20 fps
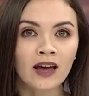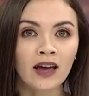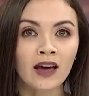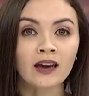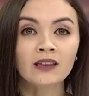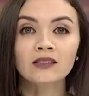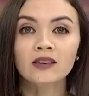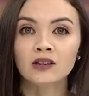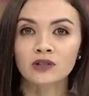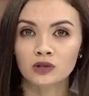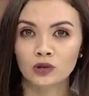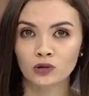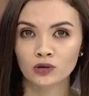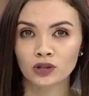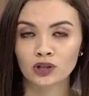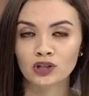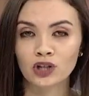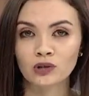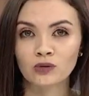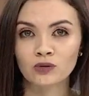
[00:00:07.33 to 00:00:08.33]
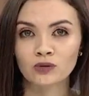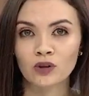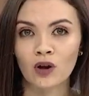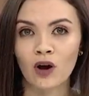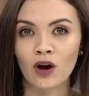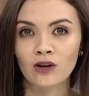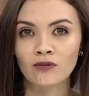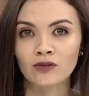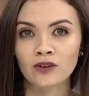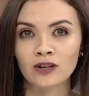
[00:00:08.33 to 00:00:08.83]
and the attorney general's
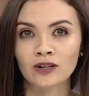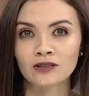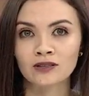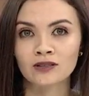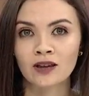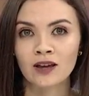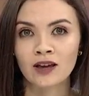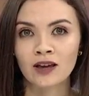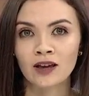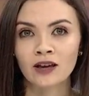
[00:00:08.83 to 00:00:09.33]
office.